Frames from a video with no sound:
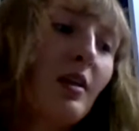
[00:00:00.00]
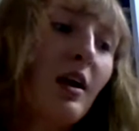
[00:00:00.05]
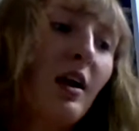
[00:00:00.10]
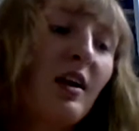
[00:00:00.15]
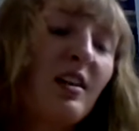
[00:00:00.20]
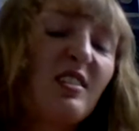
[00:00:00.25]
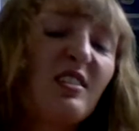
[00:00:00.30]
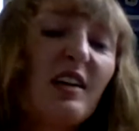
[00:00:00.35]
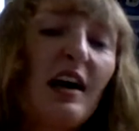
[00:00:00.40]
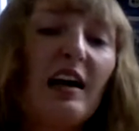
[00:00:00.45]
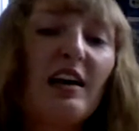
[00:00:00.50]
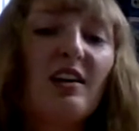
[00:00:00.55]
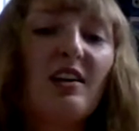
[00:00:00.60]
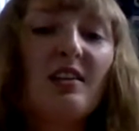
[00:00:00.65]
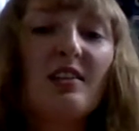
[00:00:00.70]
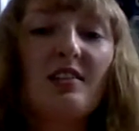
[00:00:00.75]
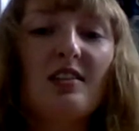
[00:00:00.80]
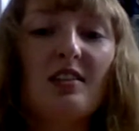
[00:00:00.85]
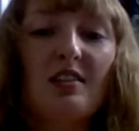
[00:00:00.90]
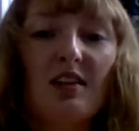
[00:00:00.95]
And
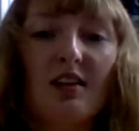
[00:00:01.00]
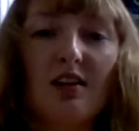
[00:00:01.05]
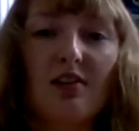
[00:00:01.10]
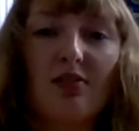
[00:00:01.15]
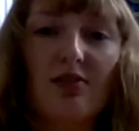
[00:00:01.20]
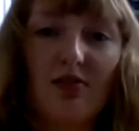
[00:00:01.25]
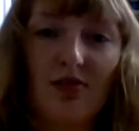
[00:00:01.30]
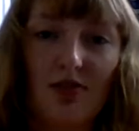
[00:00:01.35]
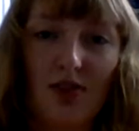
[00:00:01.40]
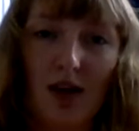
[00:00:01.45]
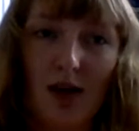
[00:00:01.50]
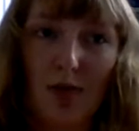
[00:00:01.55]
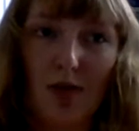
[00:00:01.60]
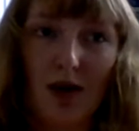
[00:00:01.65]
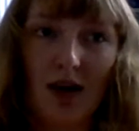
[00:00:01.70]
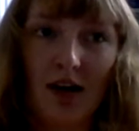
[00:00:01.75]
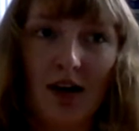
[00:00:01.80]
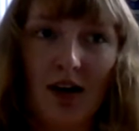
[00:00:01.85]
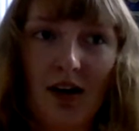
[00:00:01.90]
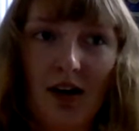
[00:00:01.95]
Saturdays is like freebie
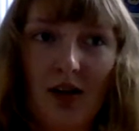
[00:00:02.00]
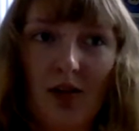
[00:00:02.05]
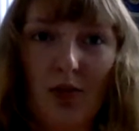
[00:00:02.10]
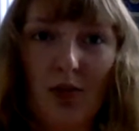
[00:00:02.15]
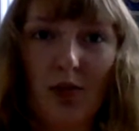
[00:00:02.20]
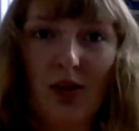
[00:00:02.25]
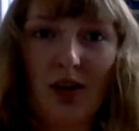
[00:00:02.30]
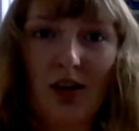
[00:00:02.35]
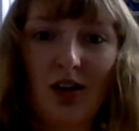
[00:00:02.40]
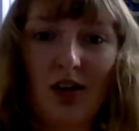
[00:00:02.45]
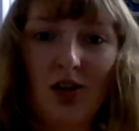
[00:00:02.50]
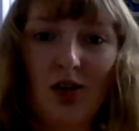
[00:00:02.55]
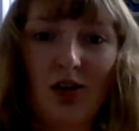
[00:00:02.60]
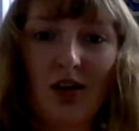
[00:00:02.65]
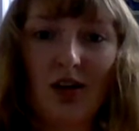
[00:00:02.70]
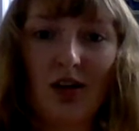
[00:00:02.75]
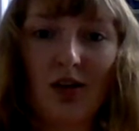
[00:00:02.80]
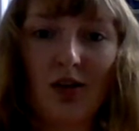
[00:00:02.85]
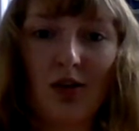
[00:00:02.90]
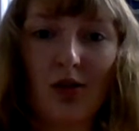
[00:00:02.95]
night, but then you
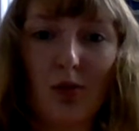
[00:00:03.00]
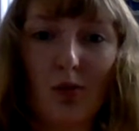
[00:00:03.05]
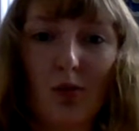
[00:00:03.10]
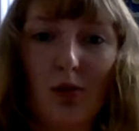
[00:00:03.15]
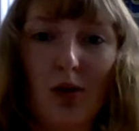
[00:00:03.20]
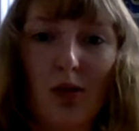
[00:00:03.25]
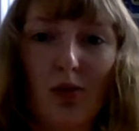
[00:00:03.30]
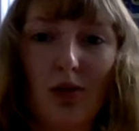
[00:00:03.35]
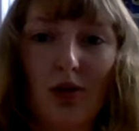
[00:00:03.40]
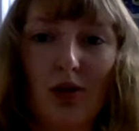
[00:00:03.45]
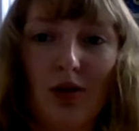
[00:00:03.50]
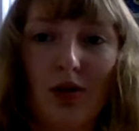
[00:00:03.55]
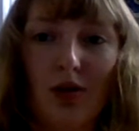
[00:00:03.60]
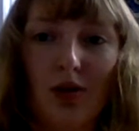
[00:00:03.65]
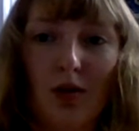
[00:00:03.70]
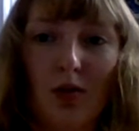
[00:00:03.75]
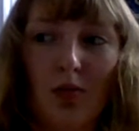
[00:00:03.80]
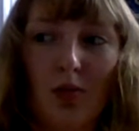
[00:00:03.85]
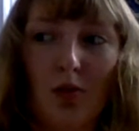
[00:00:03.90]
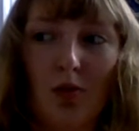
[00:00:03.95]
get all the people that are
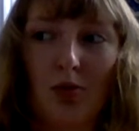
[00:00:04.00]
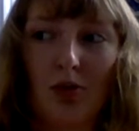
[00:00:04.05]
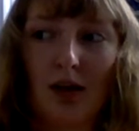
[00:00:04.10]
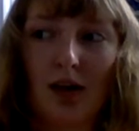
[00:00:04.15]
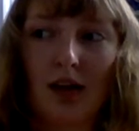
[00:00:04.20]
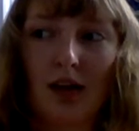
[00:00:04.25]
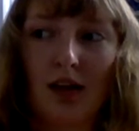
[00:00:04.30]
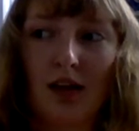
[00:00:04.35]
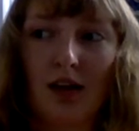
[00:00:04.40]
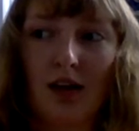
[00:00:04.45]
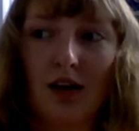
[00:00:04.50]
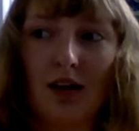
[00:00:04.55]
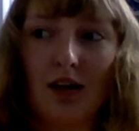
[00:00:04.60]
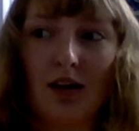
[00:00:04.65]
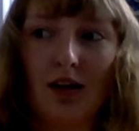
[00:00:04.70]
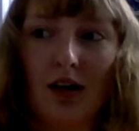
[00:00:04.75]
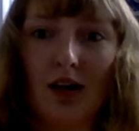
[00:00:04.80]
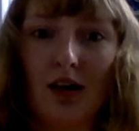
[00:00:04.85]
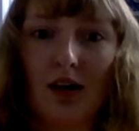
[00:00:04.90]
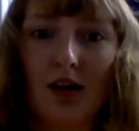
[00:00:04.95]
going to be playing that
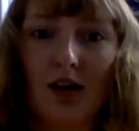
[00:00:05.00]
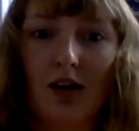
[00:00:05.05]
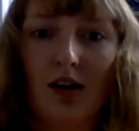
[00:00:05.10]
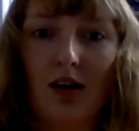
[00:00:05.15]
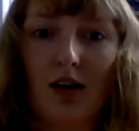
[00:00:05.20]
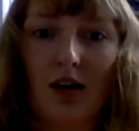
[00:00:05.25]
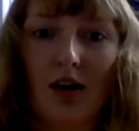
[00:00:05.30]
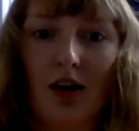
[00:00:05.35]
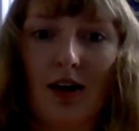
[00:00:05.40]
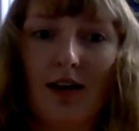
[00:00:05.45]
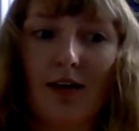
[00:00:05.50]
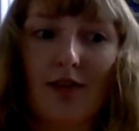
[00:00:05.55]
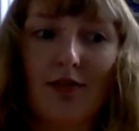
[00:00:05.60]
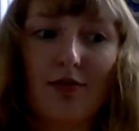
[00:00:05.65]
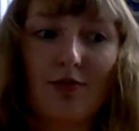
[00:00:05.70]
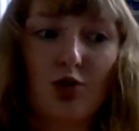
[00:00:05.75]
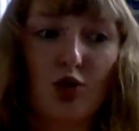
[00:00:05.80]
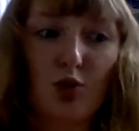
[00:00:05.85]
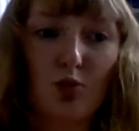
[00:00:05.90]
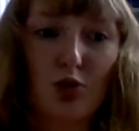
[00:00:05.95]
like have
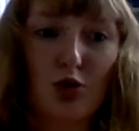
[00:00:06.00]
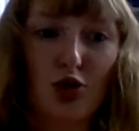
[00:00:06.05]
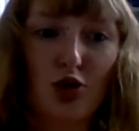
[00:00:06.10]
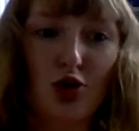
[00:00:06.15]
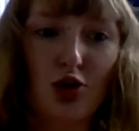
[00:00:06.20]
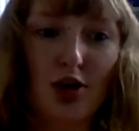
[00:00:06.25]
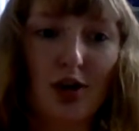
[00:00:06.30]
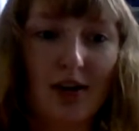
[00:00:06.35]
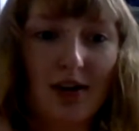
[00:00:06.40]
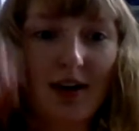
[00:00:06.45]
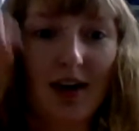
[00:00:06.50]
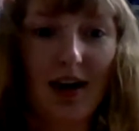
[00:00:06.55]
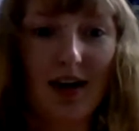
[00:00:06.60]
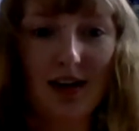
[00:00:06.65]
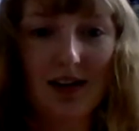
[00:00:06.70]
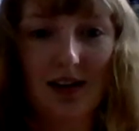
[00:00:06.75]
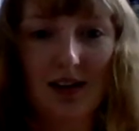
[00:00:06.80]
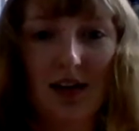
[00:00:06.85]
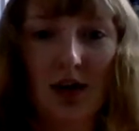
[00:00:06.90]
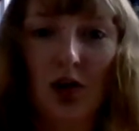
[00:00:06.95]
super strong
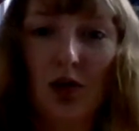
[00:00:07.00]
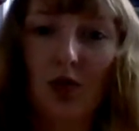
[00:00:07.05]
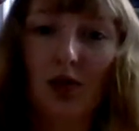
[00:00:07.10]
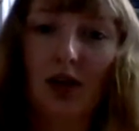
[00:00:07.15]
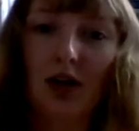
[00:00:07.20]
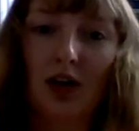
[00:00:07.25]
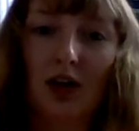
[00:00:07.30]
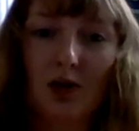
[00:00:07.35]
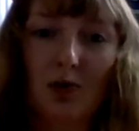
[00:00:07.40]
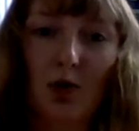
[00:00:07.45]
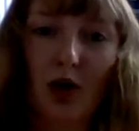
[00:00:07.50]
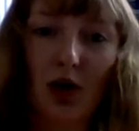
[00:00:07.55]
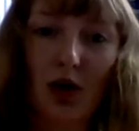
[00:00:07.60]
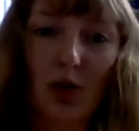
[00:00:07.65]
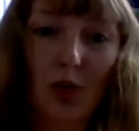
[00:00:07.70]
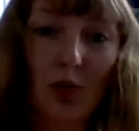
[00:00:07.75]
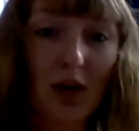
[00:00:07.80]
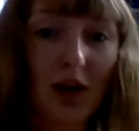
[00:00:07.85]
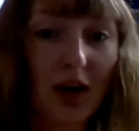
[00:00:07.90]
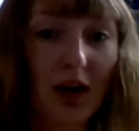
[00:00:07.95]
decks and are really smart
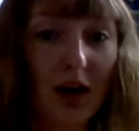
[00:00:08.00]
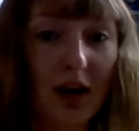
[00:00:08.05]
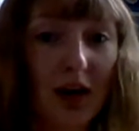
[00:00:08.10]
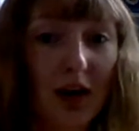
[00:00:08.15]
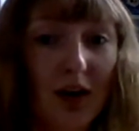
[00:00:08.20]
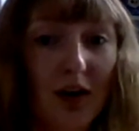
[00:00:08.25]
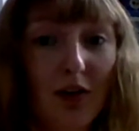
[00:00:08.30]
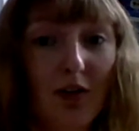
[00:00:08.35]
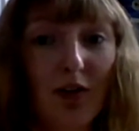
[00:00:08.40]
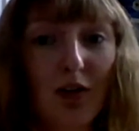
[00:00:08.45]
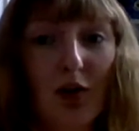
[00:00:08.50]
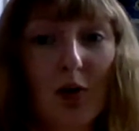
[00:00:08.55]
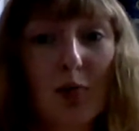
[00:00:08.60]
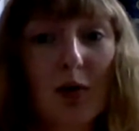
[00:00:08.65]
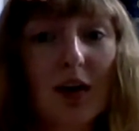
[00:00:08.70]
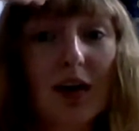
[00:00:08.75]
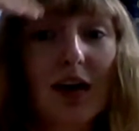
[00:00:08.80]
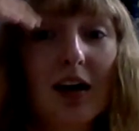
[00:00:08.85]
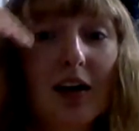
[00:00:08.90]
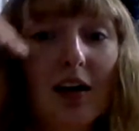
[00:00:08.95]
at playing. And if you're a
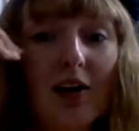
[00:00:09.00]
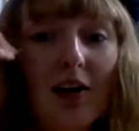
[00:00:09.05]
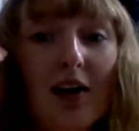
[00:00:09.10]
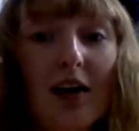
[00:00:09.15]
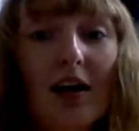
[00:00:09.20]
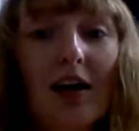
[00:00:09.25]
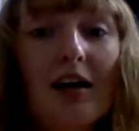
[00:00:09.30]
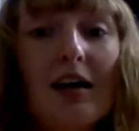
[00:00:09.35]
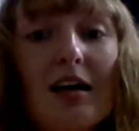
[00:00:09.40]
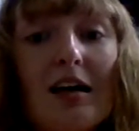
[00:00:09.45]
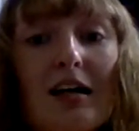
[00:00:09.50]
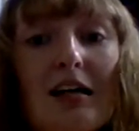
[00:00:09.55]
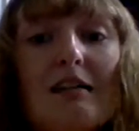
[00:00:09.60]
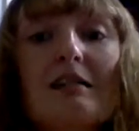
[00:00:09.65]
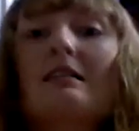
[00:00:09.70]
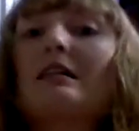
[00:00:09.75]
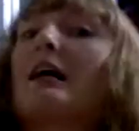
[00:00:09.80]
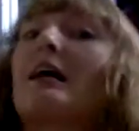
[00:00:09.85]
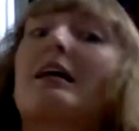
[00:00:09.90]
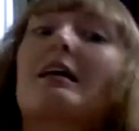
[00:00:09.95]
beginner,
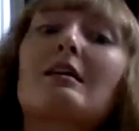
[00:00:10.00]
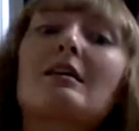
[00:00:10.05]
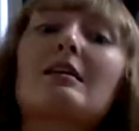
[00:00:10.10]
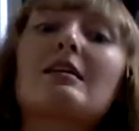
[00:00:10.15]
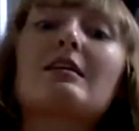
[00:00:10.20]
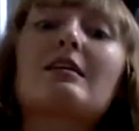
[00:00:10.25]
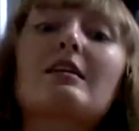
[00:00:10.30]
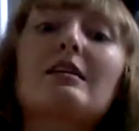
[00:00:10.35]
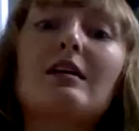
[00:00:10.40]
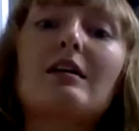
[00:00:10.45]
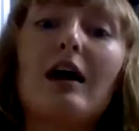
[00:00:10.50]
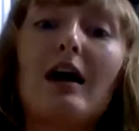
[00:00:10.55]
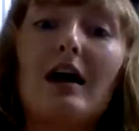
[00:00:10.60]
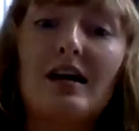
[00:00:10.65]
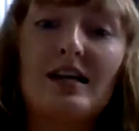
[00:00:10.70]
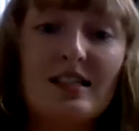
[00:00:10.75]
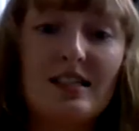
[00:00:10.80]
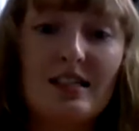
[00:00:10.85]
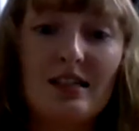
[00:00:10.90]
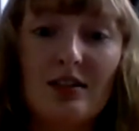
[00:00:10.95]
like
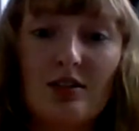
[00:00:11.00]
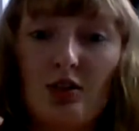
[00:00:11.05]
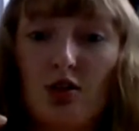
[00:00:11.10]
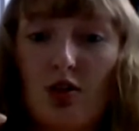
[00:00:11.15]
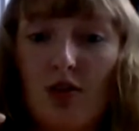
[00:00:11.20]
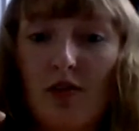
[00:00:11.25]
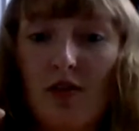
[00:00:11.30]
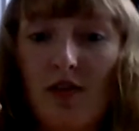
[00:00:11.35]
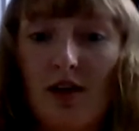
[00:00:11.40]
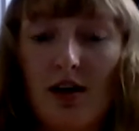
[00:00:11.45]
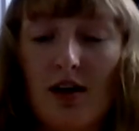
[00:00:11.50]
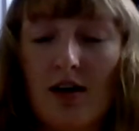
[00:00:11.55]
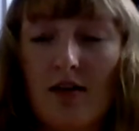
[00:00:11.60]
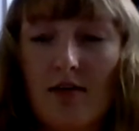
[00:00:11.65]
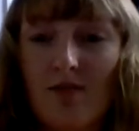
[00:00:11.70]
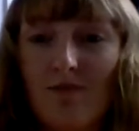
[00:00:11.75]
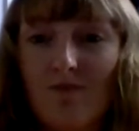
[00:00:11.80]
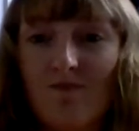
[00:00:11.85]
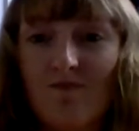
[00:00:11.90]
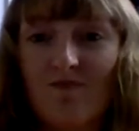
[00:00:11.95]
I still sort of
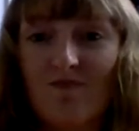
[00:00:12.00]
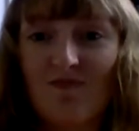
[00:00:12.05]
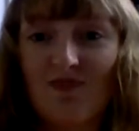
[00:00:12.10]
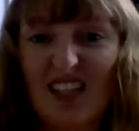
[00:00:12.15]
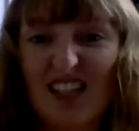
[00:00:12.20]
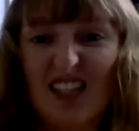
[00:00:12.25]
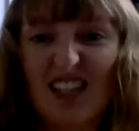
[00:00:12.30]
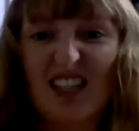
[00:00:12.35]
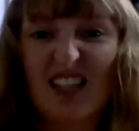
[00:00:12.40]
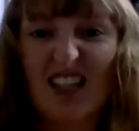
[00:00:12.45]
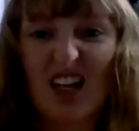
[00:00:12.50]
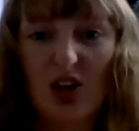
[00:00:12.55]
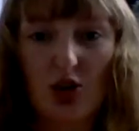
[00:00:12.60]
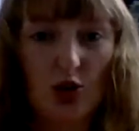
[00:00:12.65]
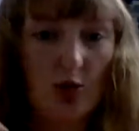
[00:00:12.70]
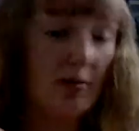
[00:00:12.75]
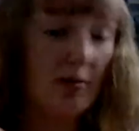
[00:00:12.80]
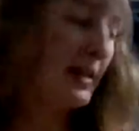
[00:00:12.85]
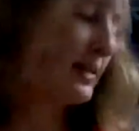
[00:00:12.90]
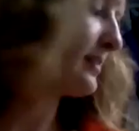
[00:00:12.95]
am,
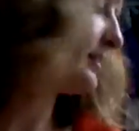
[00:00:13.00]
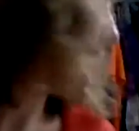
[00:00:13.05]
scares me.